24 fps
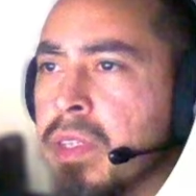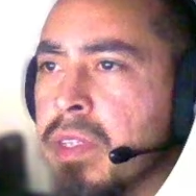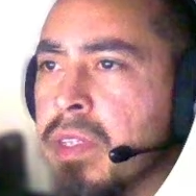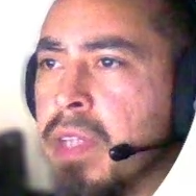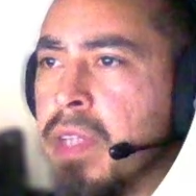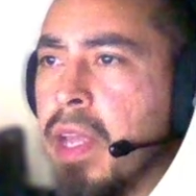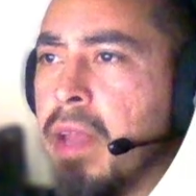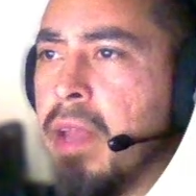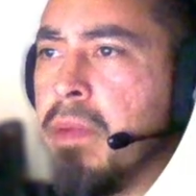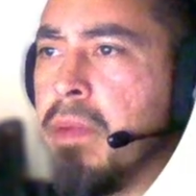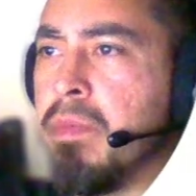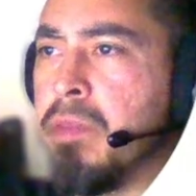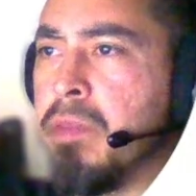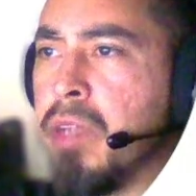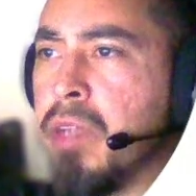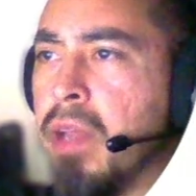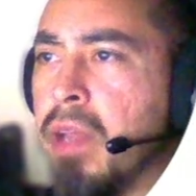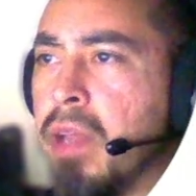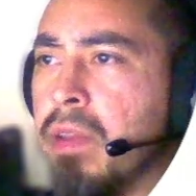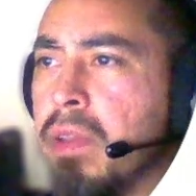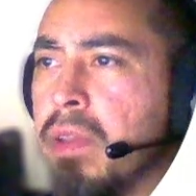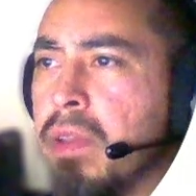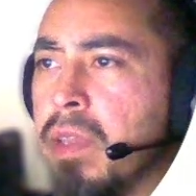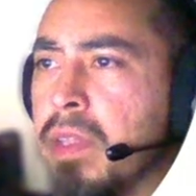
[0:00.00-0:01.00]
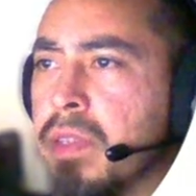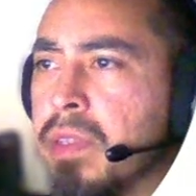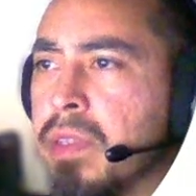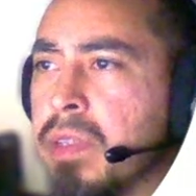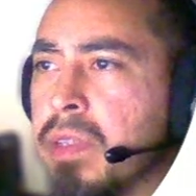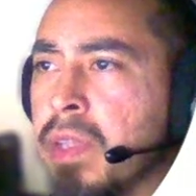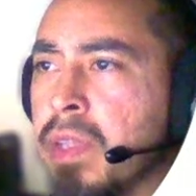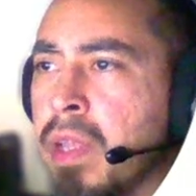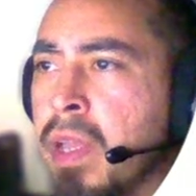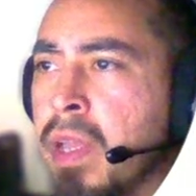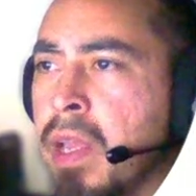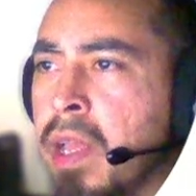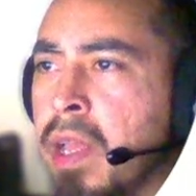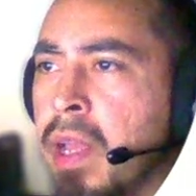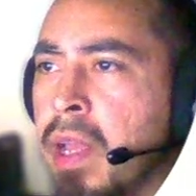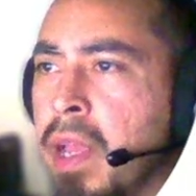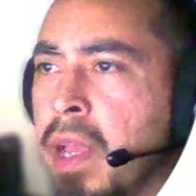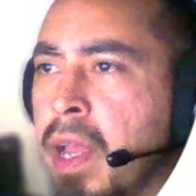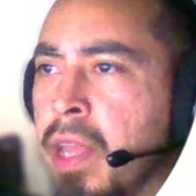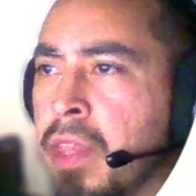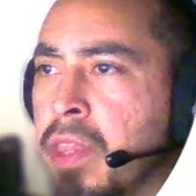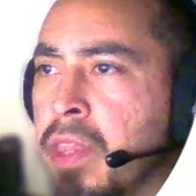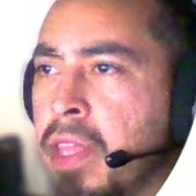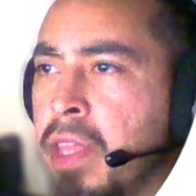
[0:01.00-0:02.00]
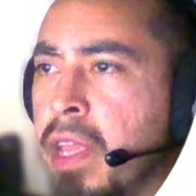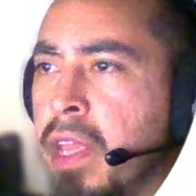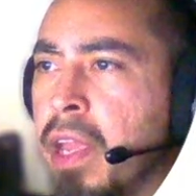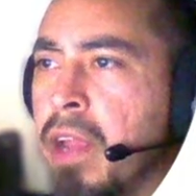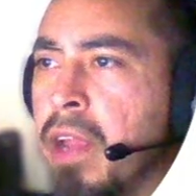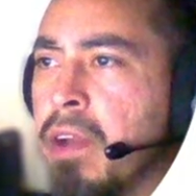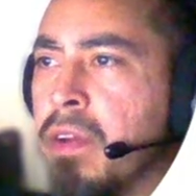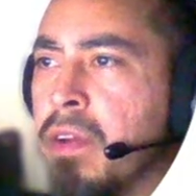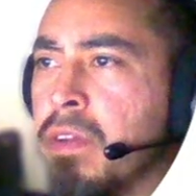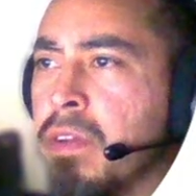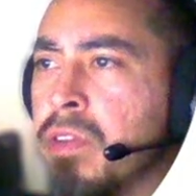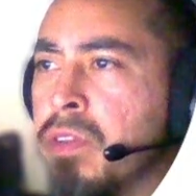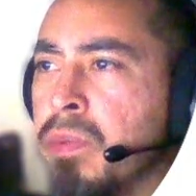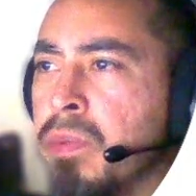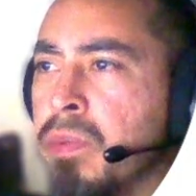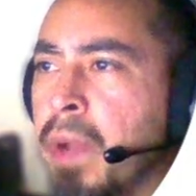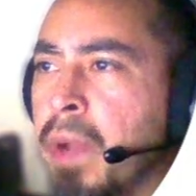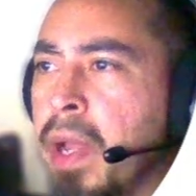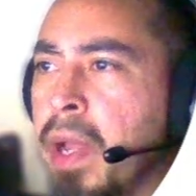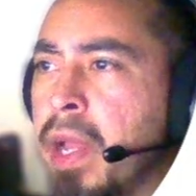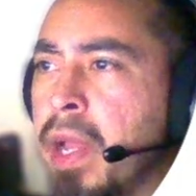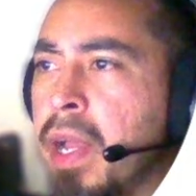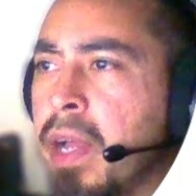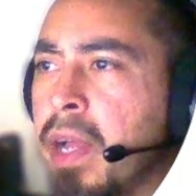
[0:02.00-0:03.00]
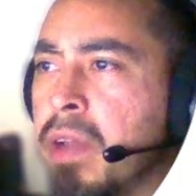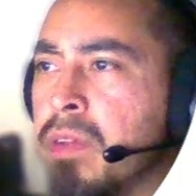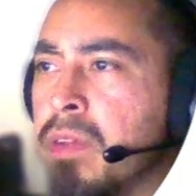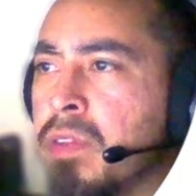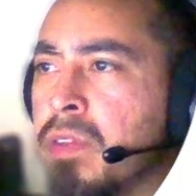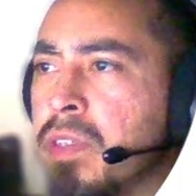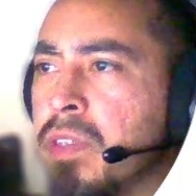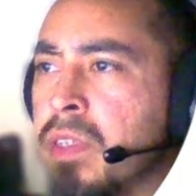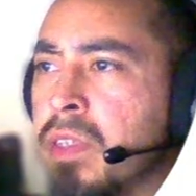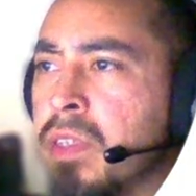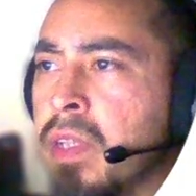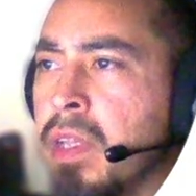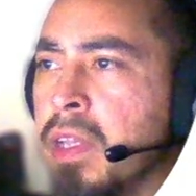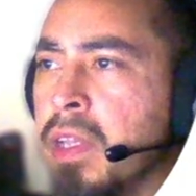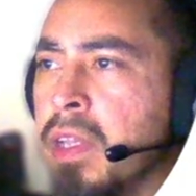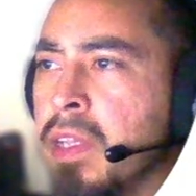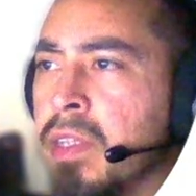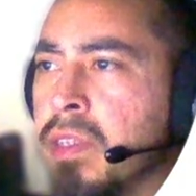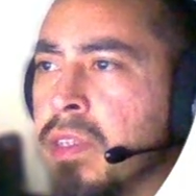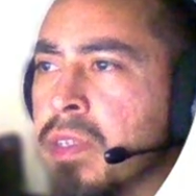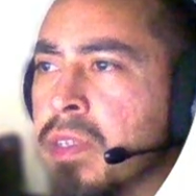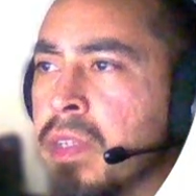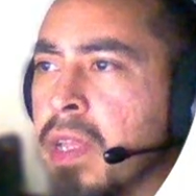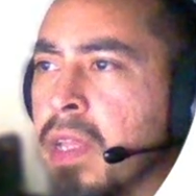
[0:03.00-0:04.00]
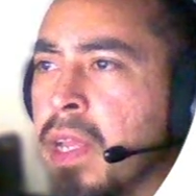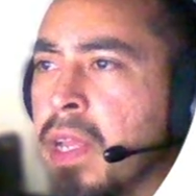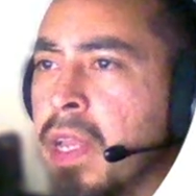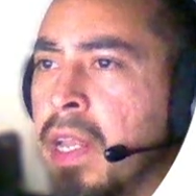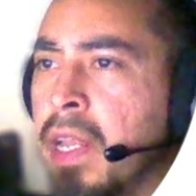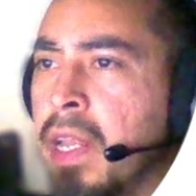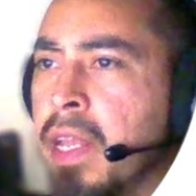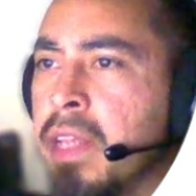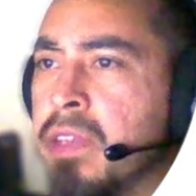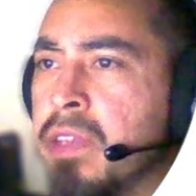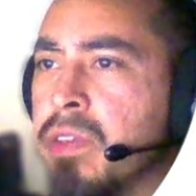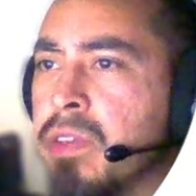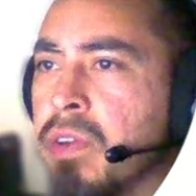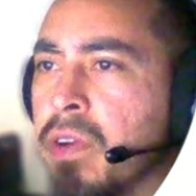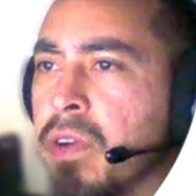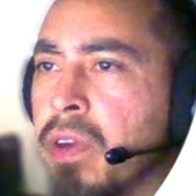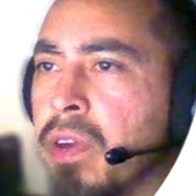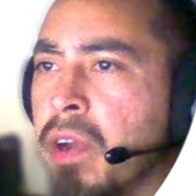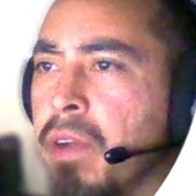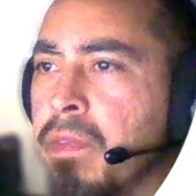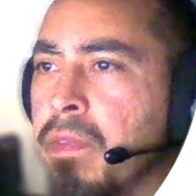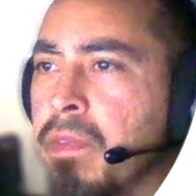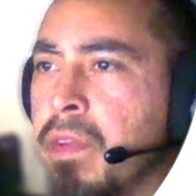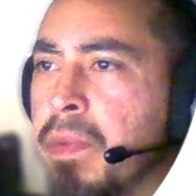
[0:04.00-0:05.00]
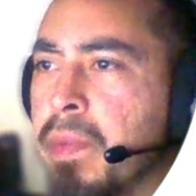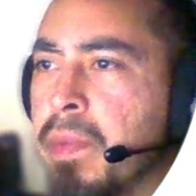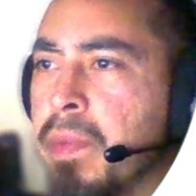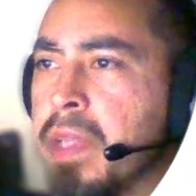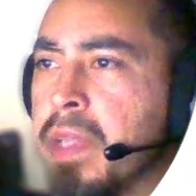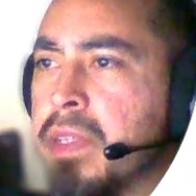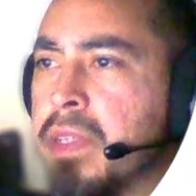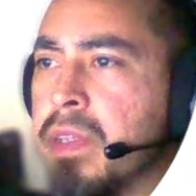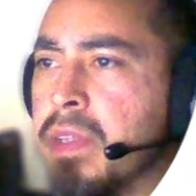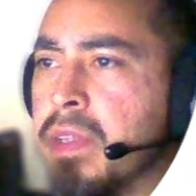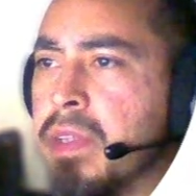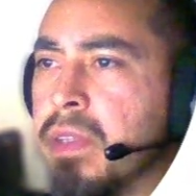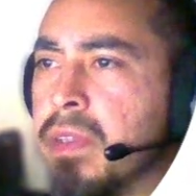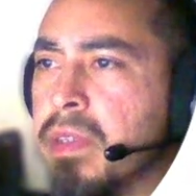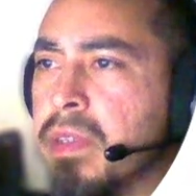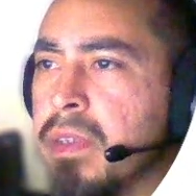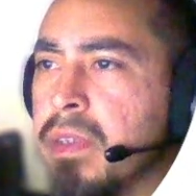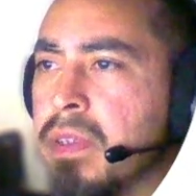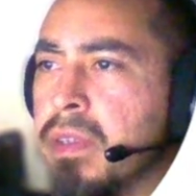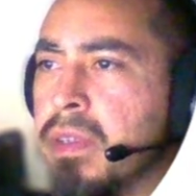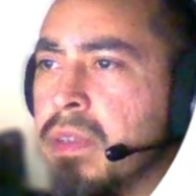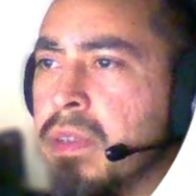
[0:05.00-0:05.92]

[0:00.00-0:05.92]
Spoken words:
I am childless, and the heir to my house is Eleazar of Damascus?